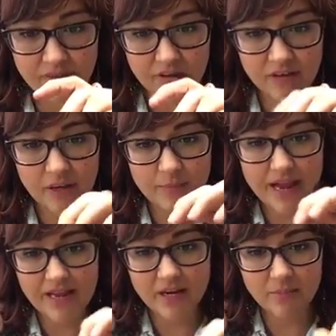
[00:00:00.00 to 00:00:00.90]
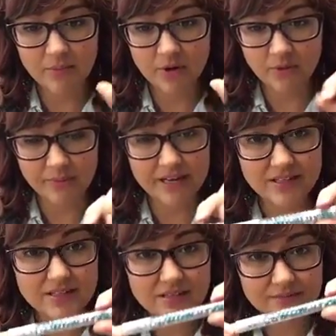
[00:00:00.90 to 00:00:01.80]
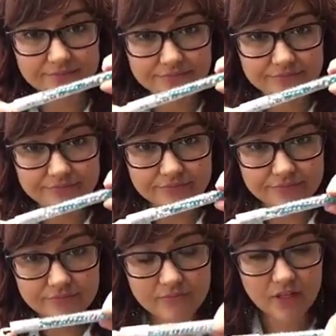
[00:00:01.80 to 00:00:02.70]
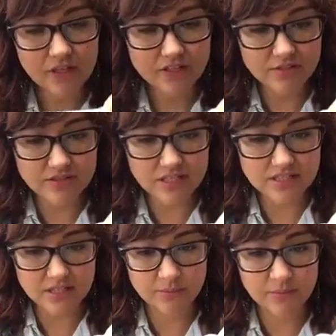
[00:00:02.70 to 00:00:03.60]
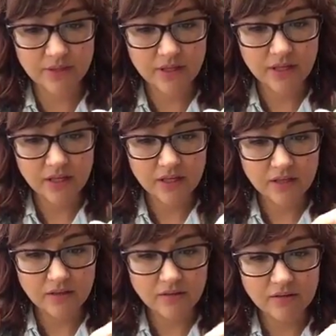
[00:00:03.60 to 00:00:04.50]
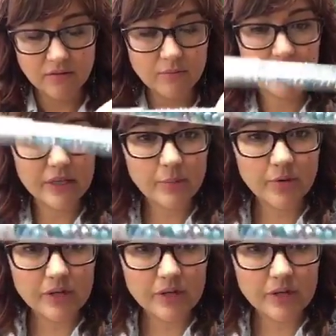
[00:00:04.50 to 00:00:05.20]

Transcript: Cabana pearl mix. So it's got some really pretty